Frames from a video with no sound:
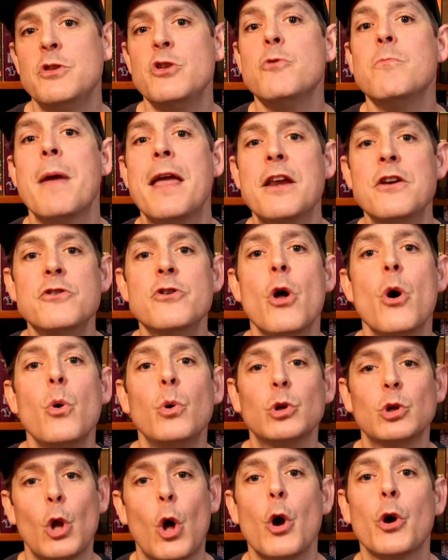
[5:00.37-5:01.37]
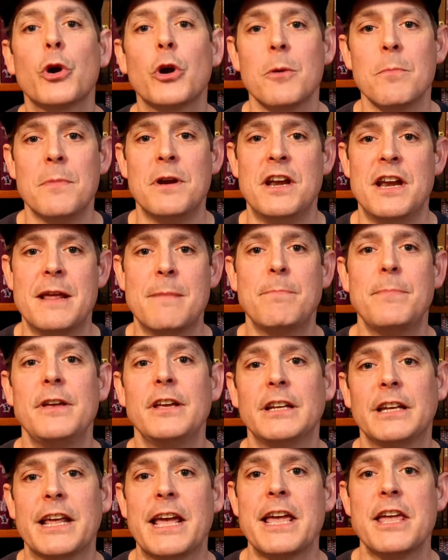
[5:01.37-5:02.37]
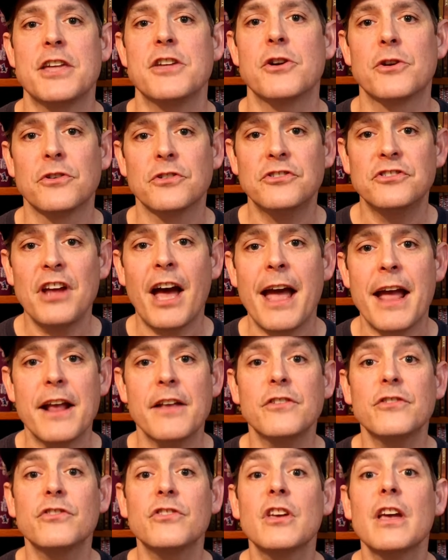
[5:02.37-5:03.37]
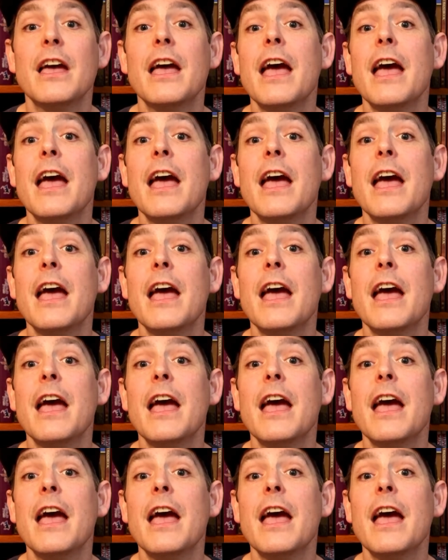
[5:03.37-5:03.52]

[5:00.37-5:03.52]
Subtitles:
you may no longer manipulate your dice.